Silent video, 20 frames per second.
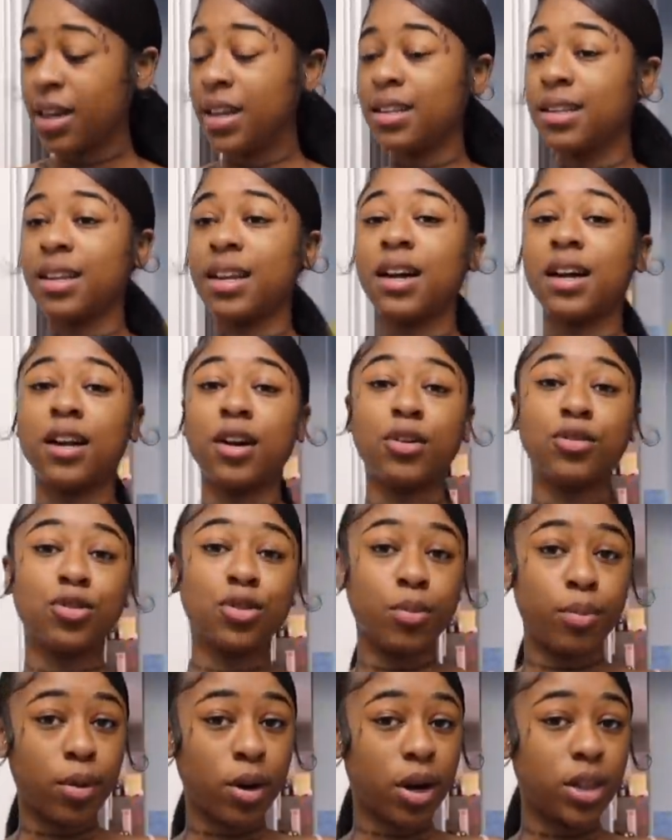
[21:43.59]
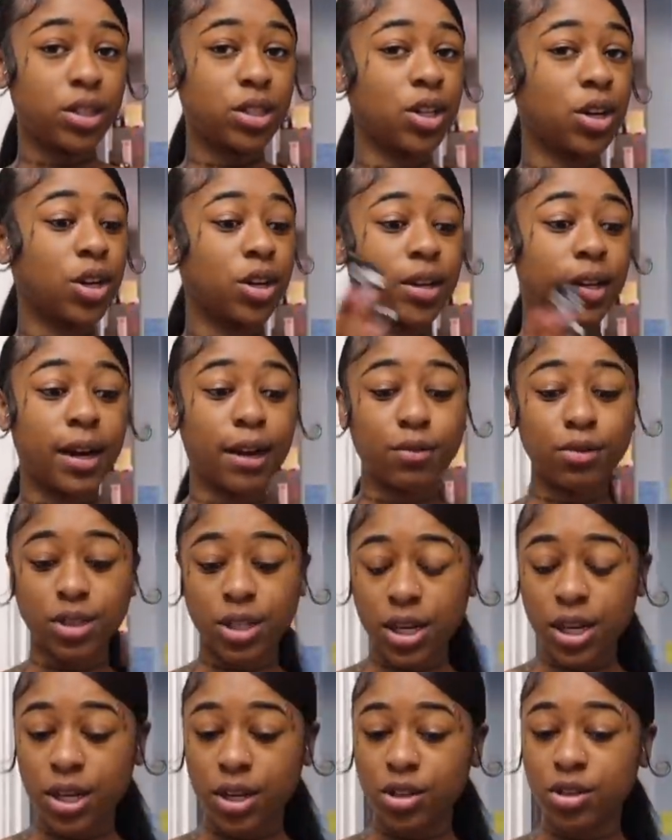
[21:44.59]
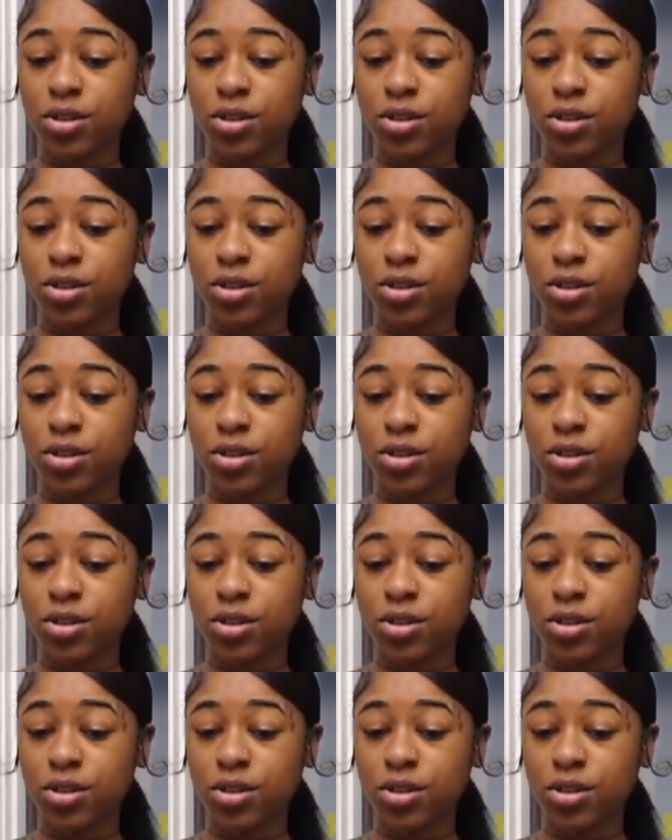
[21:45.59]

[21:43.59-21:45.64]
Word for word: Then I gotta go to the bar and tell her that I was here